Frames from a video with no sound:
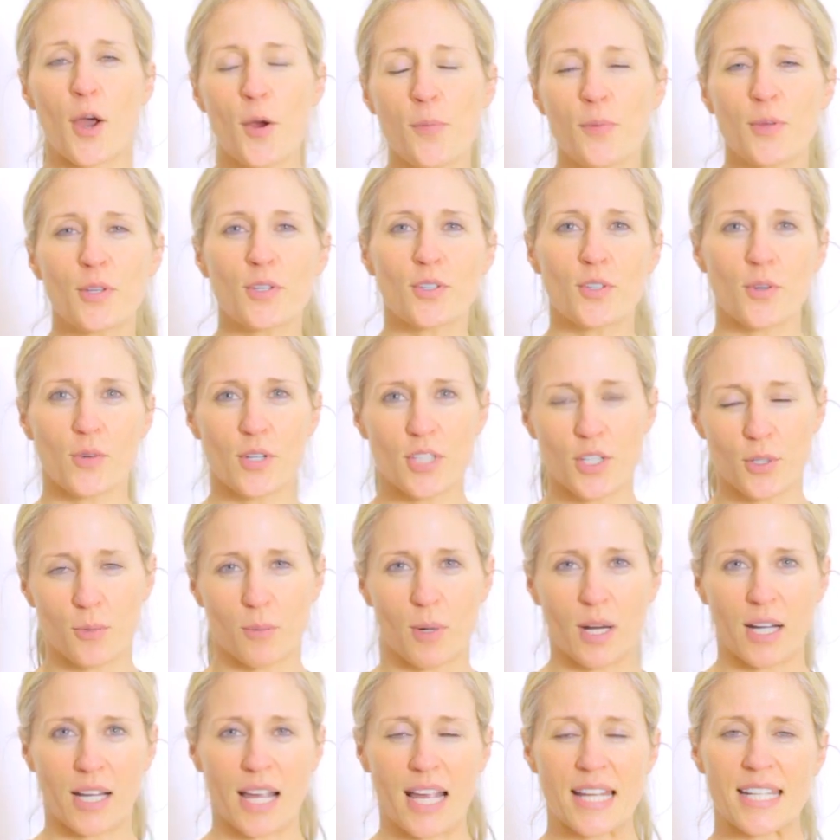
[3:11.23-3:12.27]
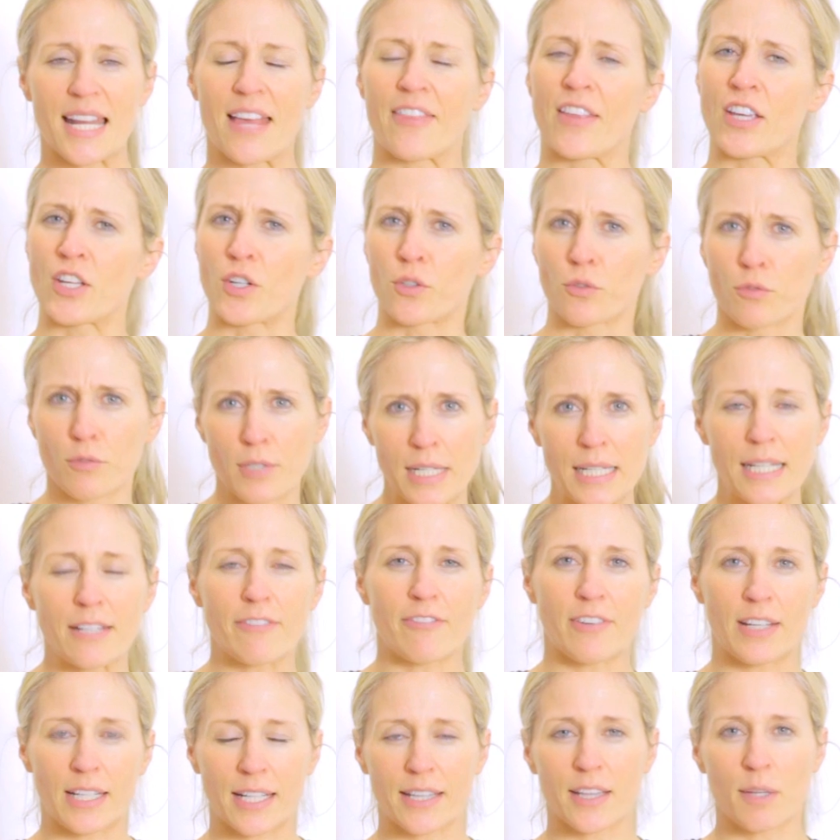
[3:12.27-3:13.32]
hope you enjoyed your workout and that you're really
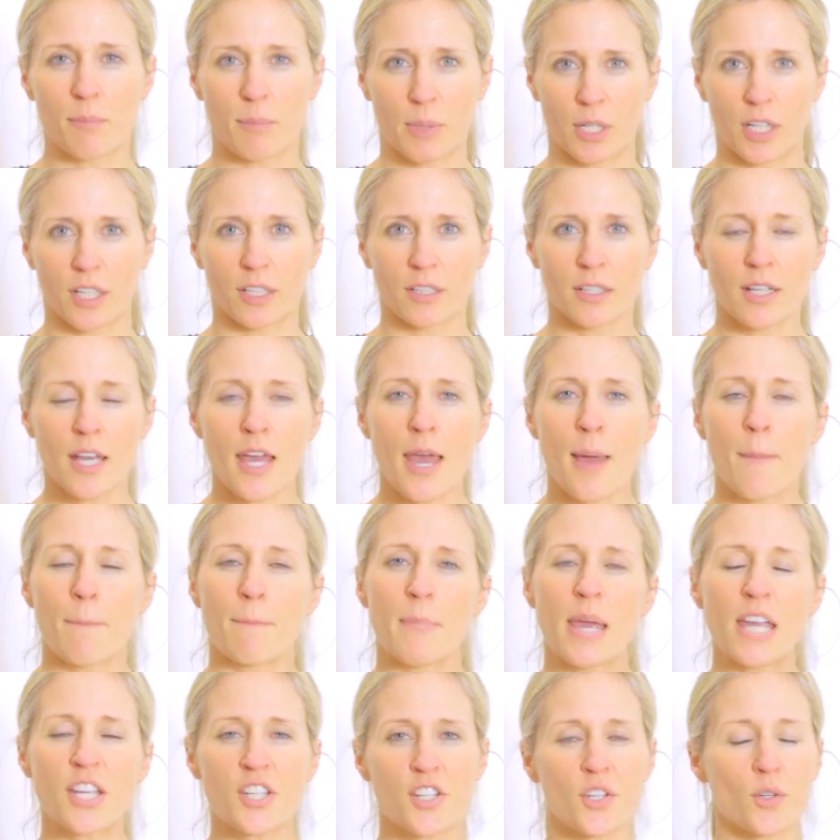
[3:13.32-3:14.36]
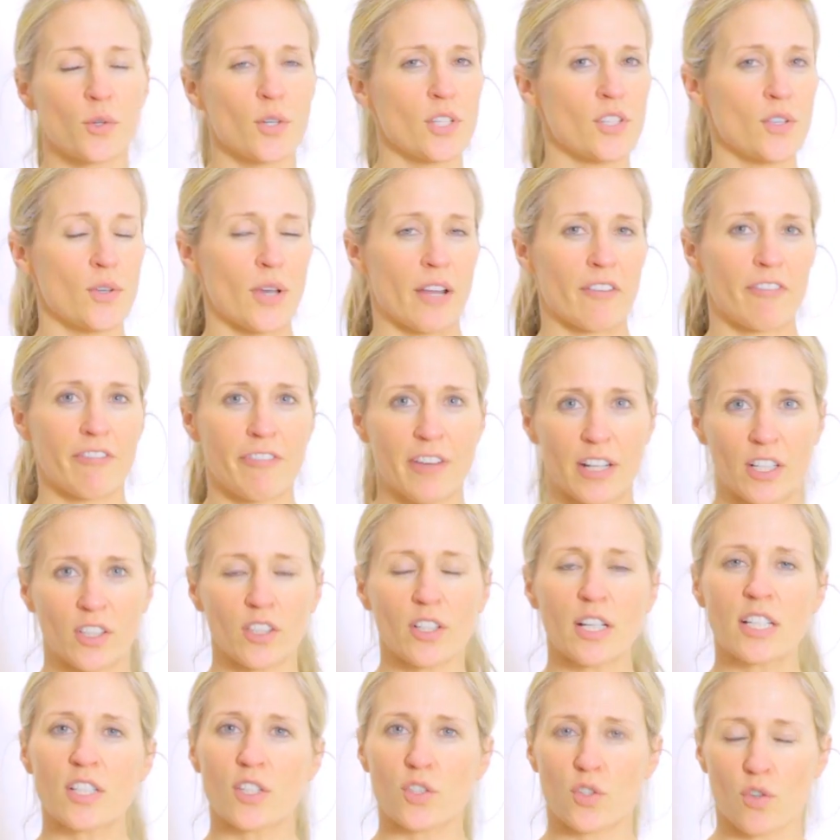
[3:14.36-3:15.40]
feeling the burn. Make sure as you get fitter
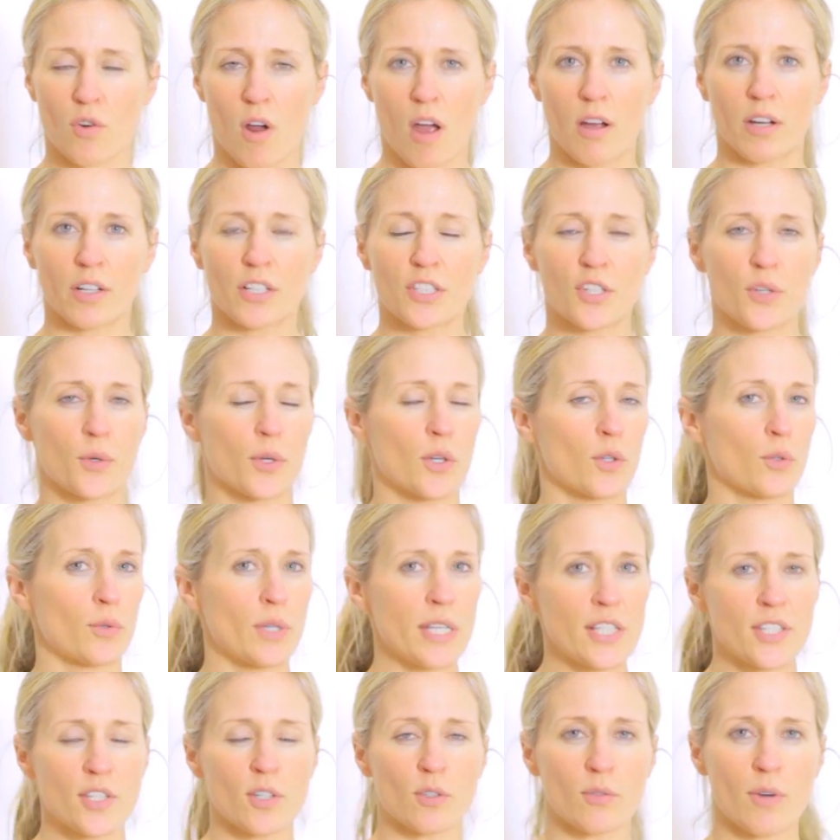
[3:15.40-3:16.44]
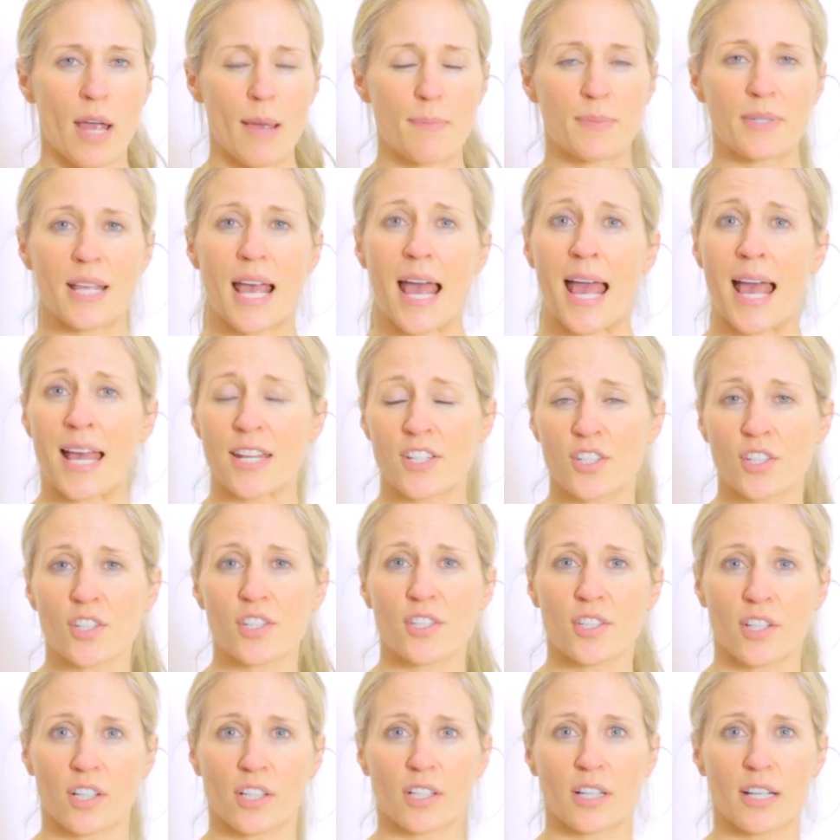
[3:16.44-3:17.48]
and stronger to increase your reps and your
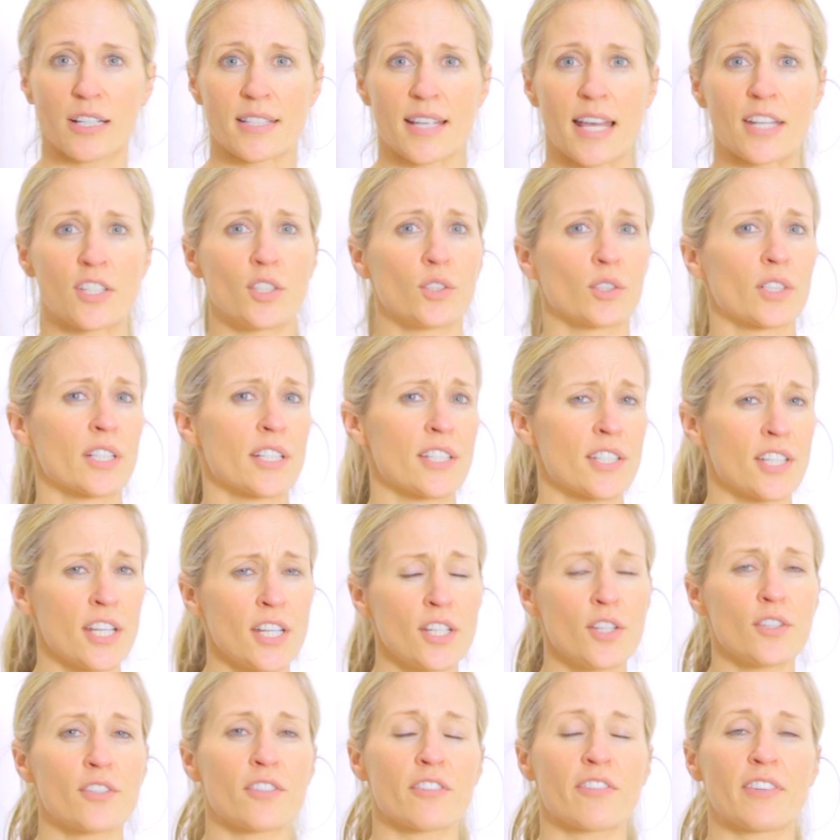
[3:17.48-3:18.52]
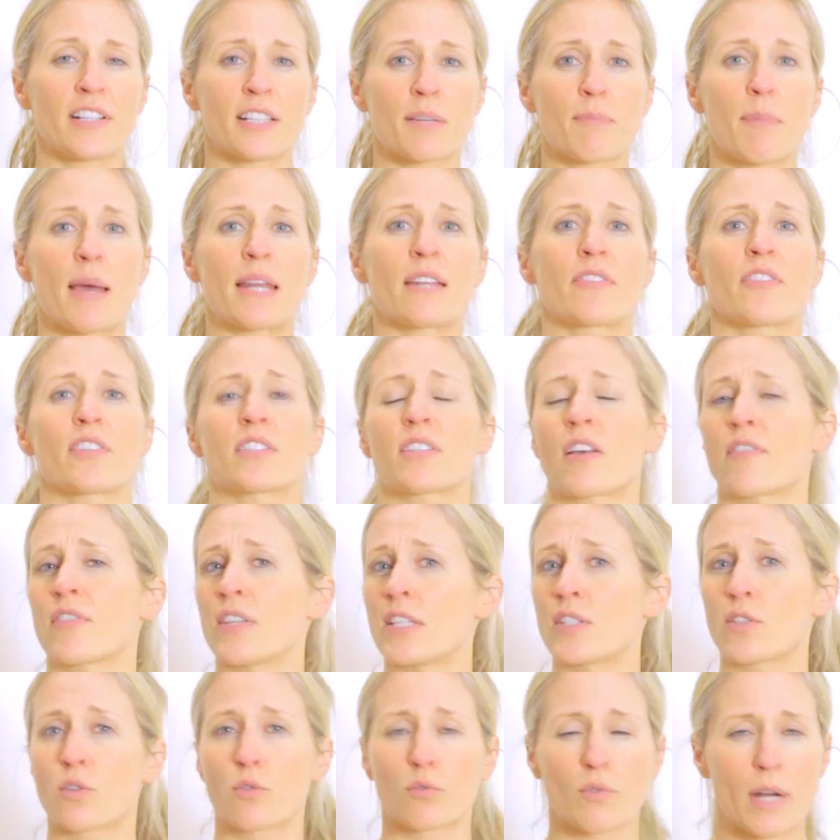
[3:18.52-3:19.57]
circuits, and you'll continue to feel the benefits of
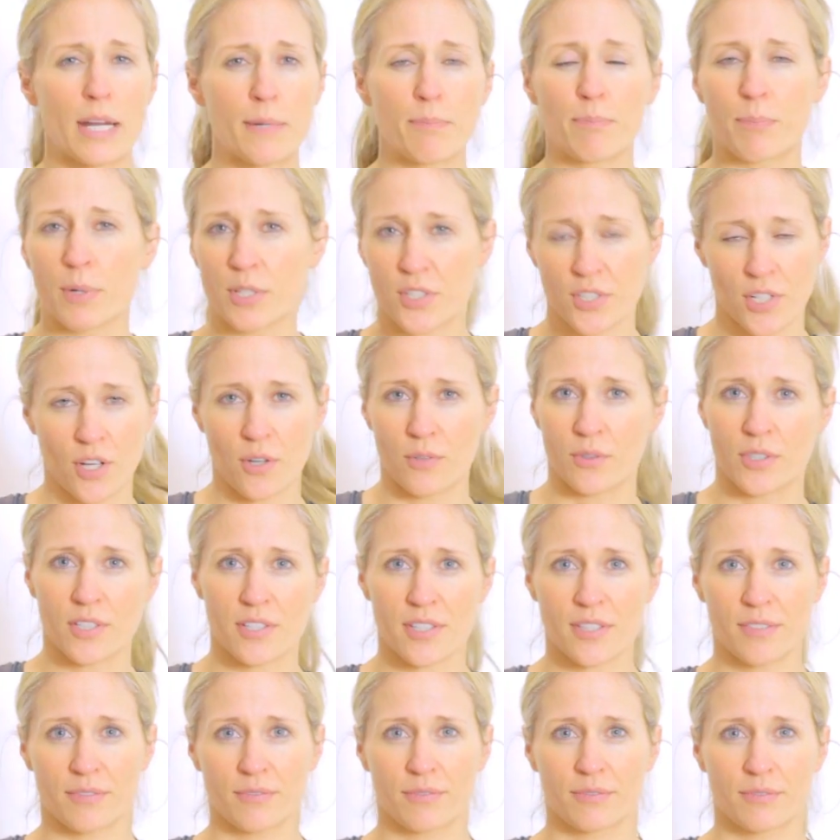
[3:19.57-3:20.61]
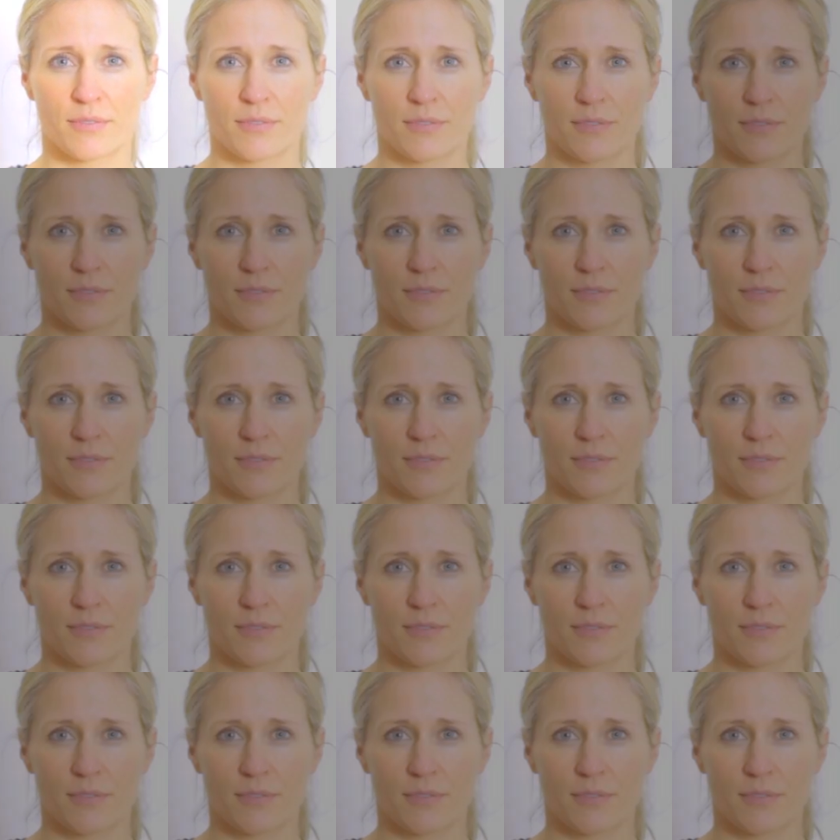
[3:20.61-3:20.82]
these great butt toners.